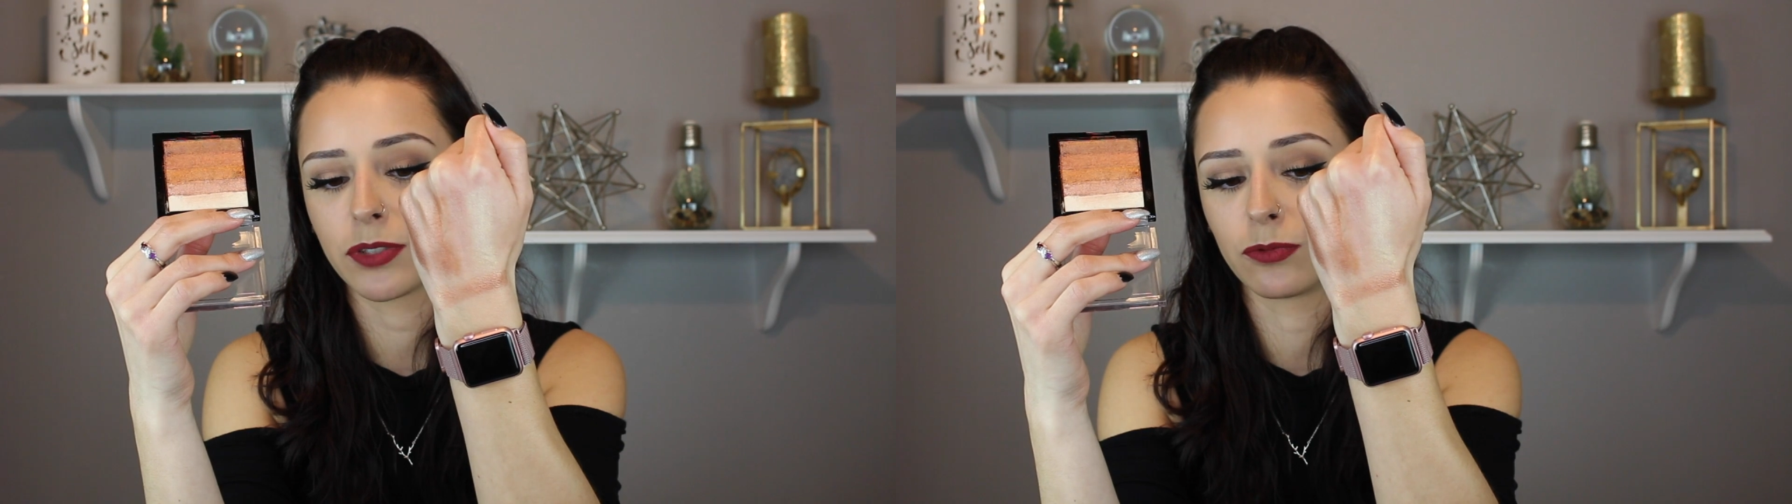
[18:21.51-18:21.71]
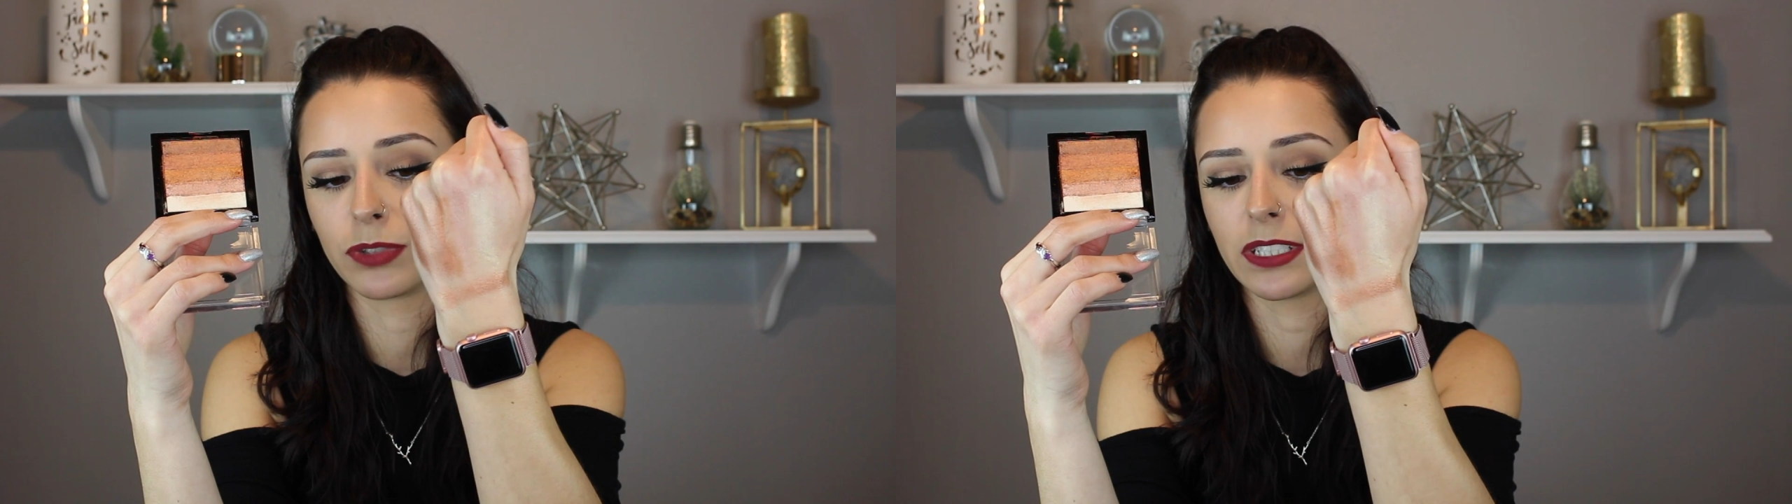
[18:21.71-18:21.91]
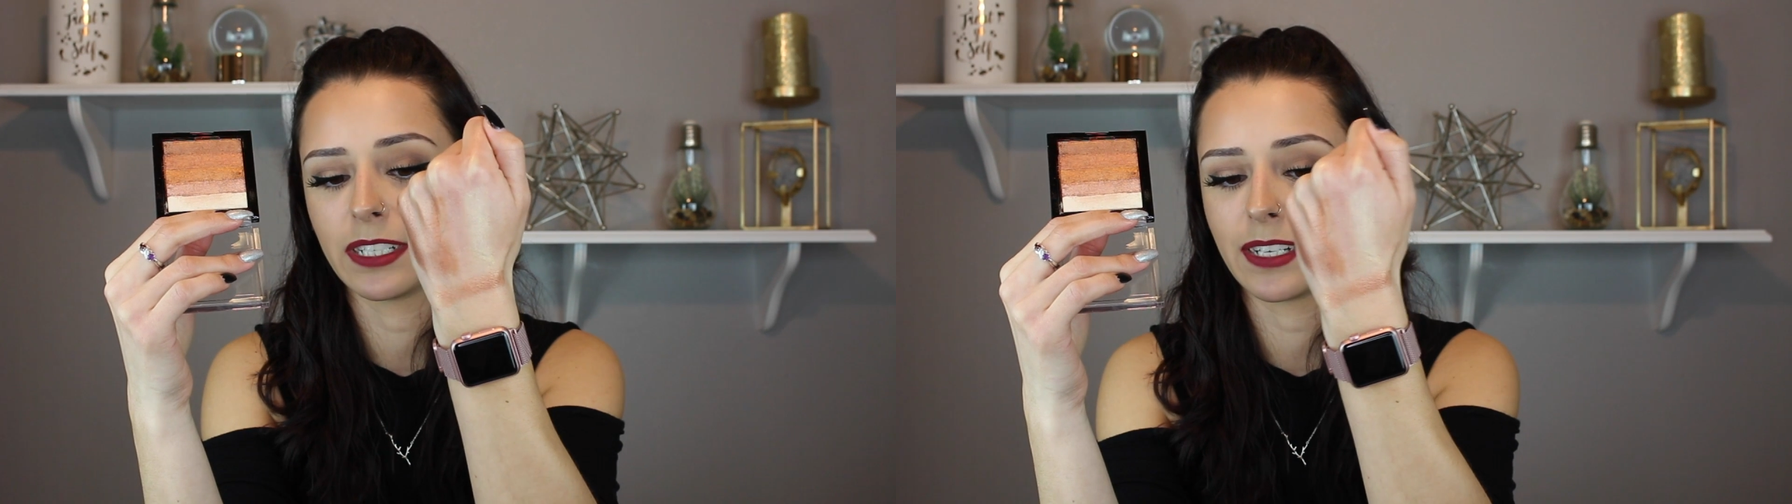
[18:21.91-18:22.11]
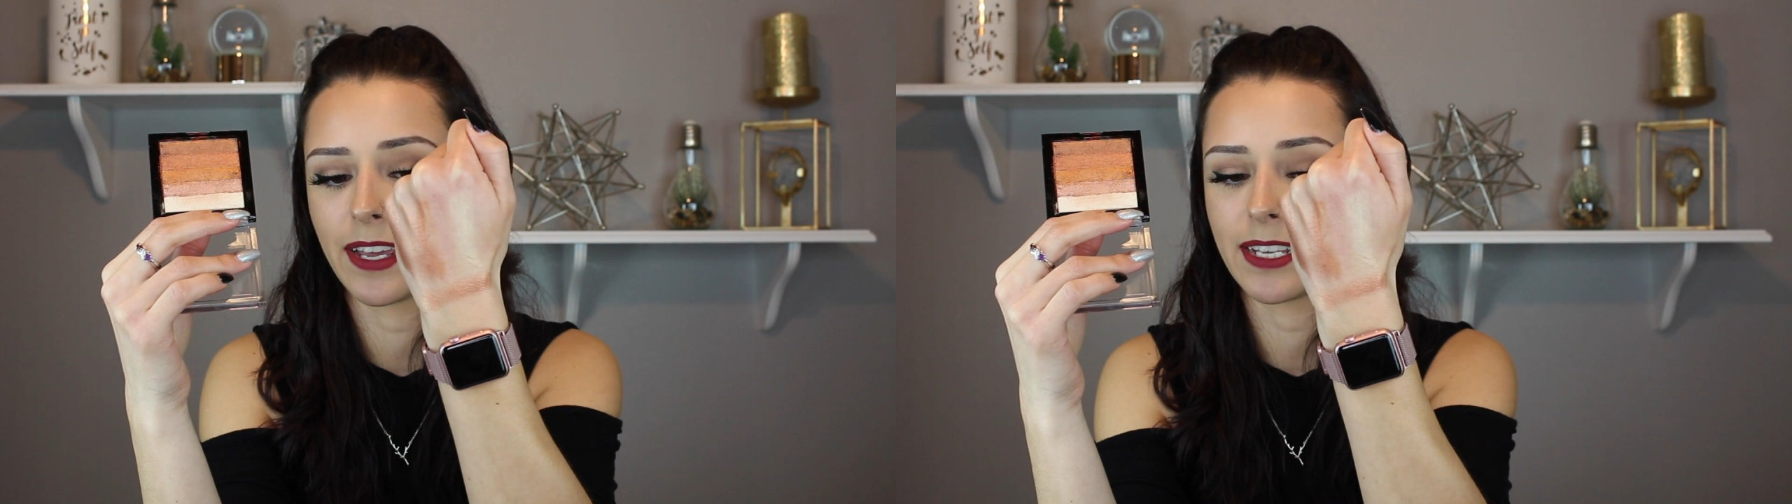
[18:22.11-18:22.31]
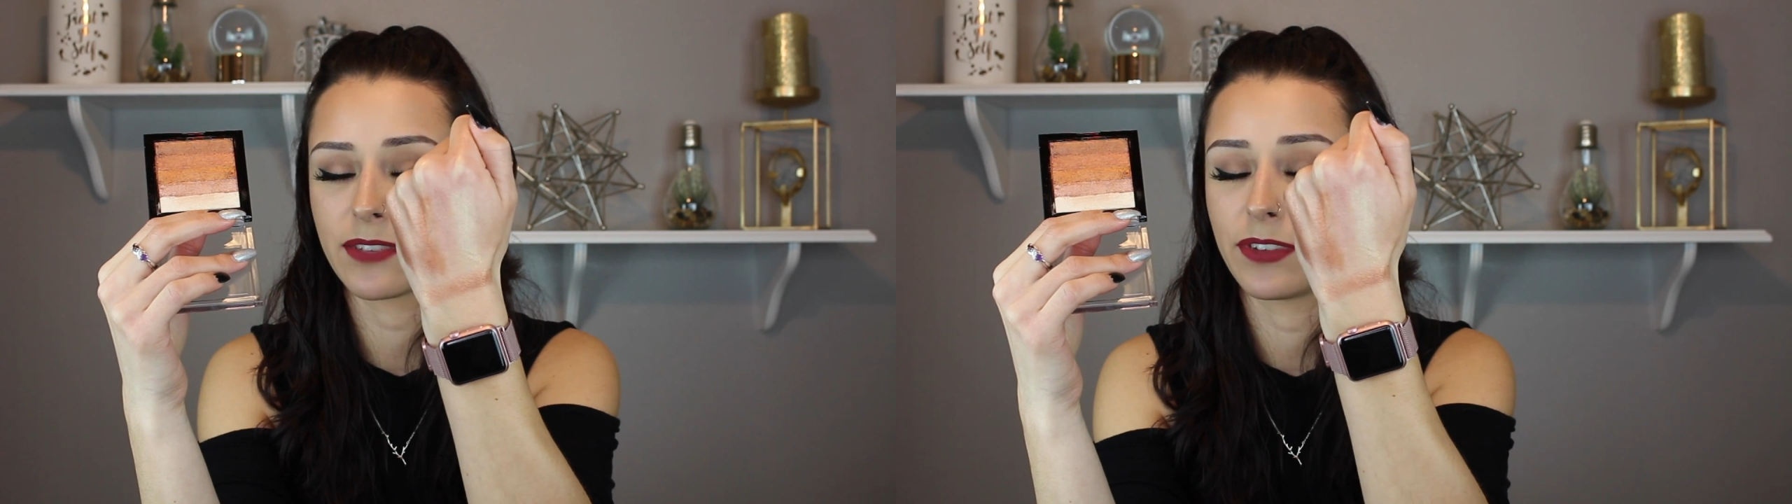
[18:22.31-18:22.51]
really
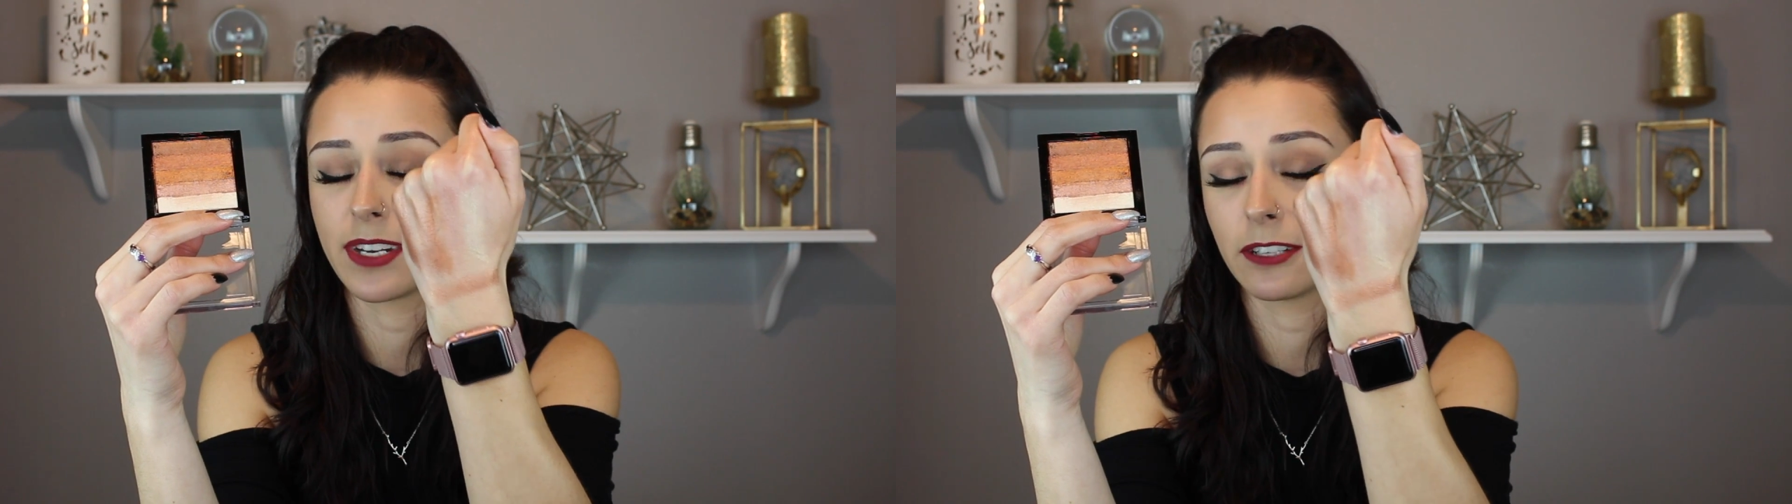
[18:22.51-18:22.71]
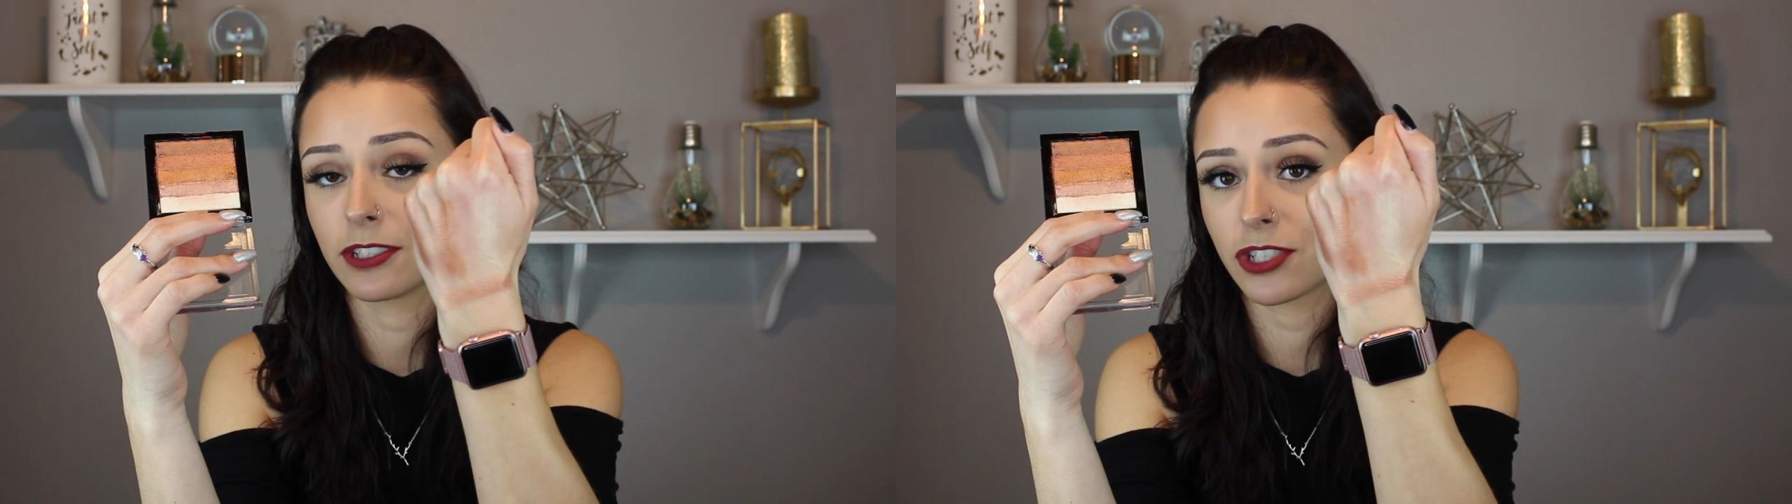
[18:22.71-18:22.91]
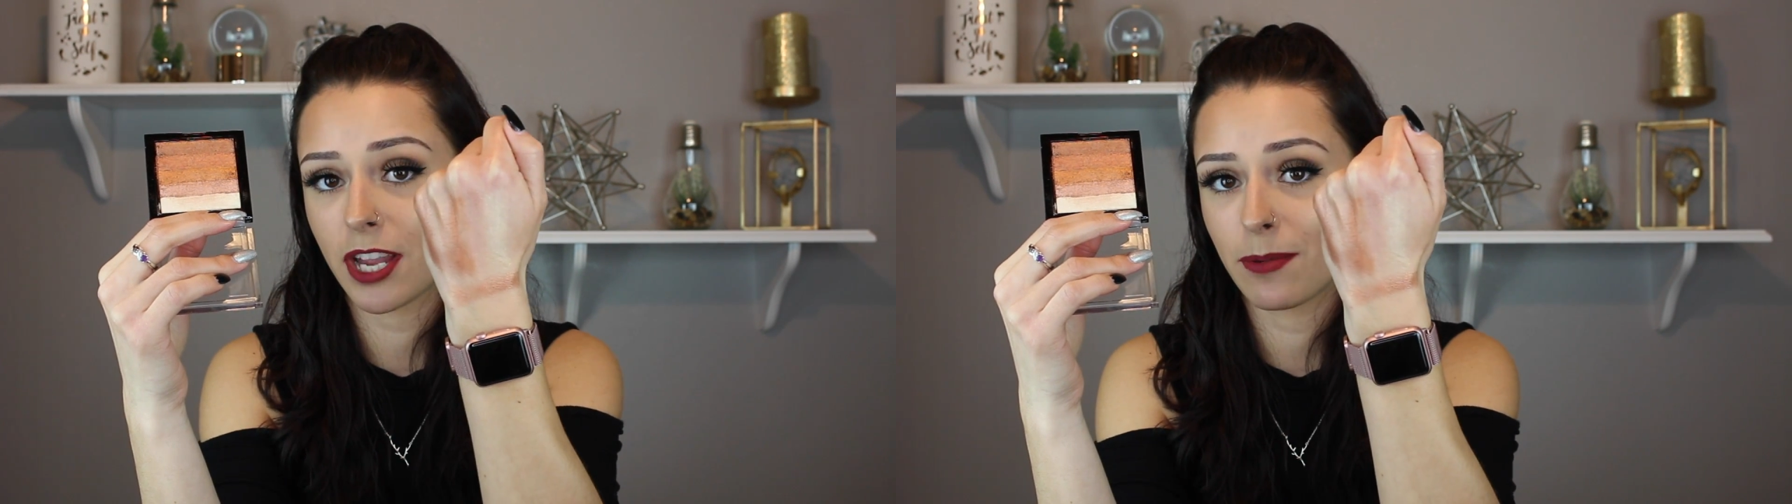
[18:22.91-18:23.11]
nice vanilla shade,